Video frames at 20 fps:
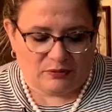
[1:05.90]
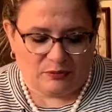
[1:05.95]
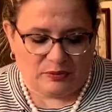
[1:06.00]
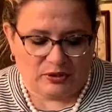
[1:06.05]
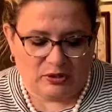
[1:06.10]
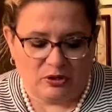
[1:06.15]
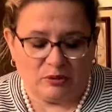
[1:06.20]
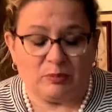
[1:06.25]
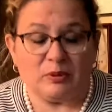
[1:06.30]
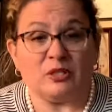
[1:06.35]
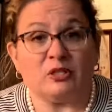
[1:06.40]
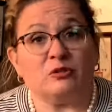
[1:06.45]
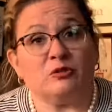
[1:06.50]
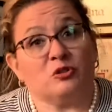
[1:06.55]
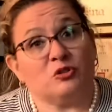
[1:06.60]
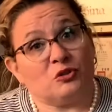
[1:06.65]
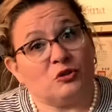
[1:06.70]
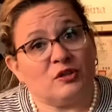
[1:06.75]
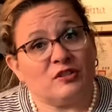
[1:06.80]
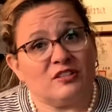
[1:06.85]
We hope that you
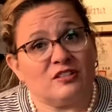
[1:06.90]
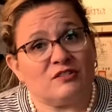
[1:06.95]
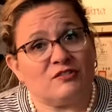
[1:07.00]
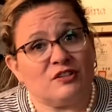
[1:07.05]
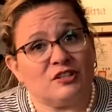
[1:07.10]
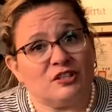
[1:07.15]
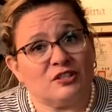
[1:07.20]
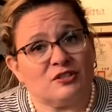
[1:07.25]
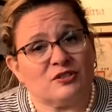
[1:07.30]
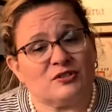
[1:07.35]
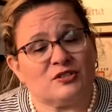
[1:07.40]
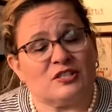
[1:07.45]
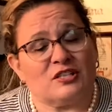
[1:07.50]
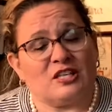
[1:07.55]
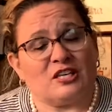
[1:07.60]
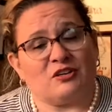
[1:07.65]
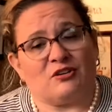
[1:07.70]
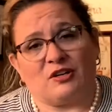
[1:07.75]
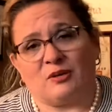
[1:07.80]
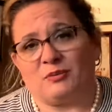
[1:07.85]
enjoy these videos and that
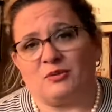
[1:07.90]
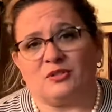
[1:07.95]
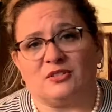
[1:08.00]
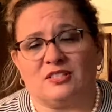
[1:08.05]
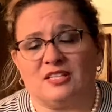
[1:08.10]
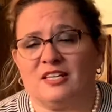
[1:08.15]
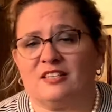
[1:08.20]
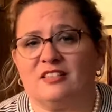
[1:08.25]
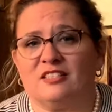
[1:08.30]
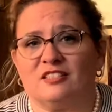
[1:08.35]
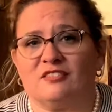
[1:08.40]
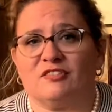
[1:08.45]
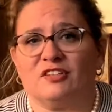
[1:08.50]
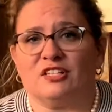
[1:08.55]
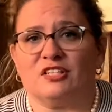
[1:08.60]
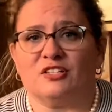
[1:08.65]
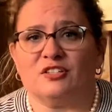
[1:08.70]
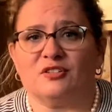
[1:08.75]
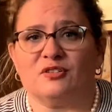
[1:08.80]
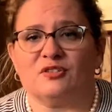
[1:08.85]
you're able to take these
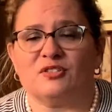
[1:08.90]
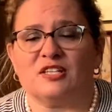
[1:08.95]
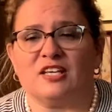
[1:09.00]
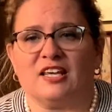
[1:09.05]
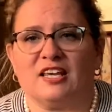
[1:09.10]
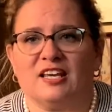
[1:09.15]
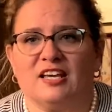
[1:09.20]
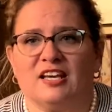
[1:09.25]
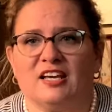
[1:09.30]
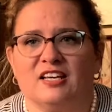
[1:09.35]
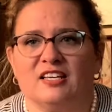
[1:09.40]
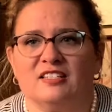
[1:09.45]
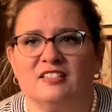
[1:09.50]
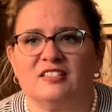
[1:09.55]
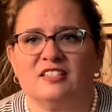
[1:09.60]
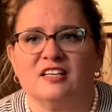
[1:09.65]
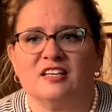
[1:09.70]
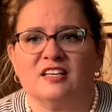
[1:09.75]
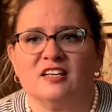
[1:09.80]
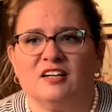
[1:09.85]
videos and
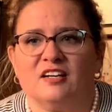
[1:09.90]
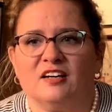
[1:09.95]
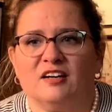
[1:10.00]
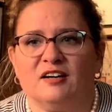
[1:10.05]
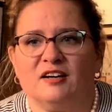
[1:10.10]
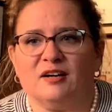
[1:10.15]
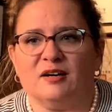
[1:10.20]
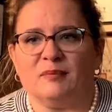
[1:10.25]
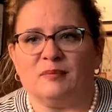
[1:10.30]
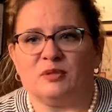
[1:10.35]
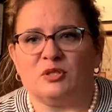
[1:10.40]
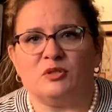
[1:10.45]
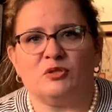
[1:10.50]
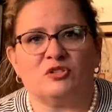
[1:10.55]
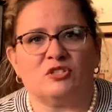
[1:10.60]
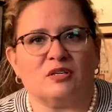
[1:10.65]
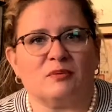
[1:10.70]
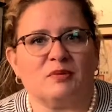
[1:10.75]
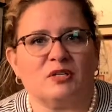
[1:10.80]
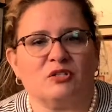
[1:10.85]
um, use
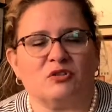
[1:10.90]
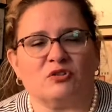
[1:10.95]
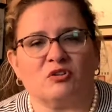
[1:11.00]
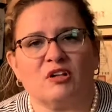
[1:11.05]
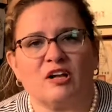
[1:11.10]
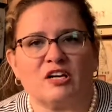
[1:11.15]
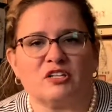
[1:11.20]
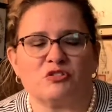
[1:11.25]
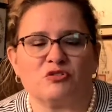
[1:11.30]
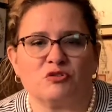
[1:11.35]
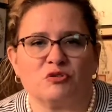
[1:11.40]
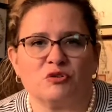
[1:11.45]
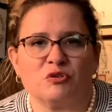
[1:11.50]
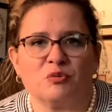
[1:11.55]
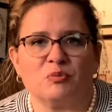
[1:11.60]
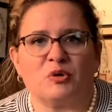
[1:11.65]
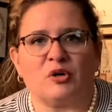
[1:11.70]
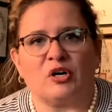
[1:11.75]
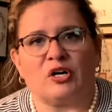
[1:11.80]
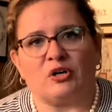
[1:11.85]
them in your classroom
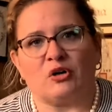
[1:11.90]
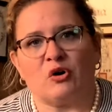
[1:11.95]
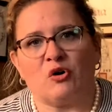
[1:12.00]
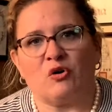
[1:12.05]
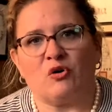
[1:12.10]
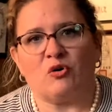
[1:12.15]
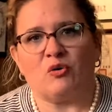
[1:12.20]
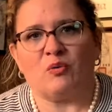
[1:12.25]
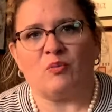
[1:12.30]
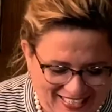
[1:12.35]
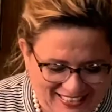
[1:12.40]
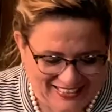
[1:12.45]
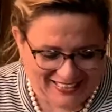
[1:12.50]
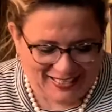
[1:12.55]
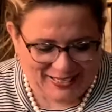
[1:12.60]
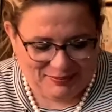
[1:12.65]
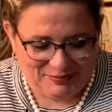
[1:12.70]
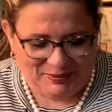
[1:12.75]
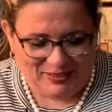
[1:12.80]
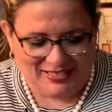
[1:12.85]
or at home.
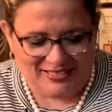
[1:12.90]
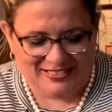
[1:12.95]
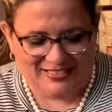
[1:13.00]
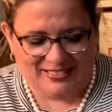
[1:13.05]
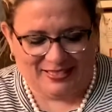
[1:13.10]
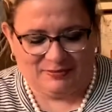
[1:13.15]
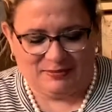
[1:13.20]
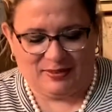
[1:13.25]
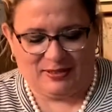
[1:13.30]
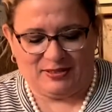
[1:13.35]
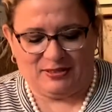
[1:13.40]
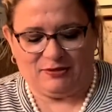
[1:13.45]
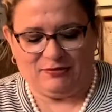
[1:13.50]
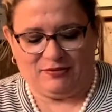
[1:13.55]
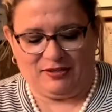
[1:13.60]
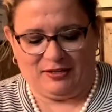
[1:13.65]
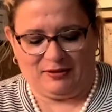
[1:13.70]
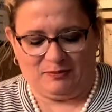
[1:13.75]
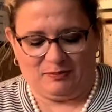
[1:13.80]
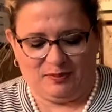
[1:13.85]
God bless and may you
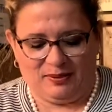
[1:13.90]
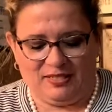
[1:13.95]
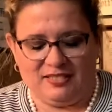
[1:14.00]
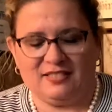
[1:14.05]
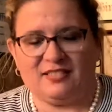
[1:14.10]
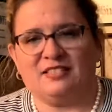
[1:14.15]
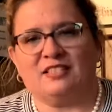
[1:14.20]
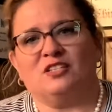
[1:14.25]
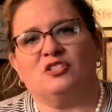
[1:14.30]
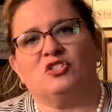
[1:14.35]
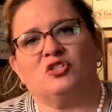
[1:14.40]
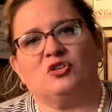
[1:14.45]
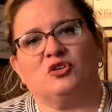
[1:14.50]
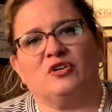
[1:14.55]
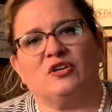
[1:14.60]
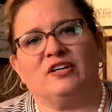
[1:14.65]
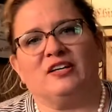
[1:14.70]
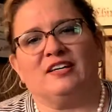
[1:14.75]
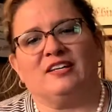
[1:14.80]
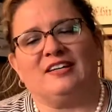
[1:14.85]
find peace and
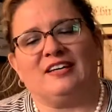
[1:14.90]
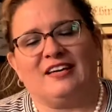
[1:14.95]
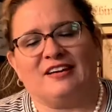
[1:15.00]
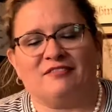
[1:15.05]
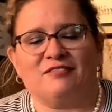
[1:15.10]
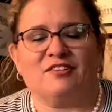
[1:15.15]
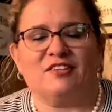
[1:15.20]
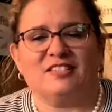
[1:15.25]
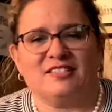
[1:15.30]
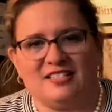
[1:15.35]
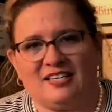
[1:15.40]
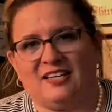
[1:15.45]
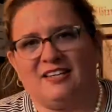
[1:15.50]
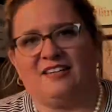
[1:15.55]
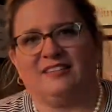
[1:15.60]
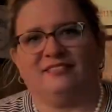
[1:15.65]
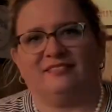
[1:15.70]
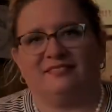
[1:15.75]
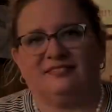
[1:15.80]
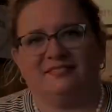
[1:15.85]
joy in every day.